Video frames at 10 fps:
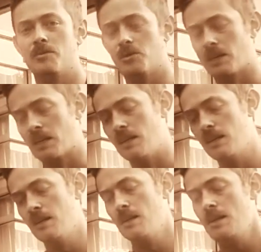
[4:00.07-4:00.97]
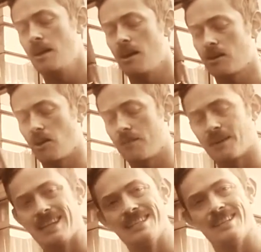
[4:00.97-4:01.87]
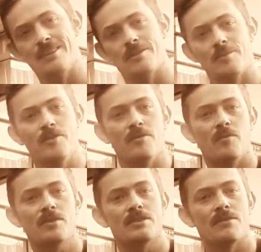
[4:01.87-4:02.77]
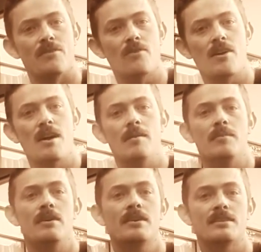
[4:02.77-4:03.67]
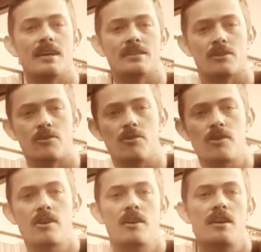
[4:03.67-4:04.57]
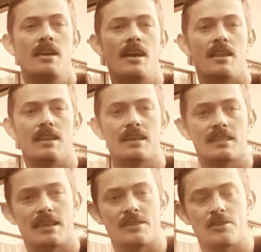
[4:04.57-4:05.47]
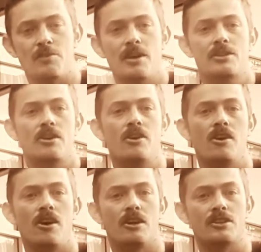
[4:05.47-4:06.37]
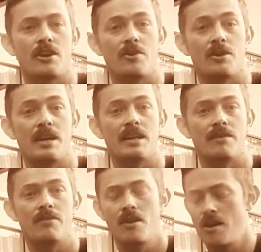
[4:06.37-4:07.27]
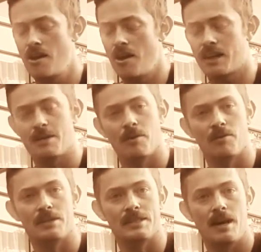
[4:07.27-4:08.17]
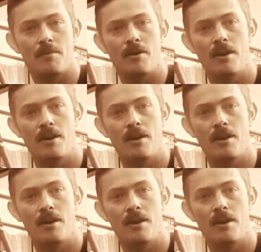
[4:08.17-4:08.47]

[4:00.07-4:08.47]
I'm doing kind of a concentric movement. Once the forearm starts to cook and the lactic acid is too much, I just go to a negative. I keep my wrist up.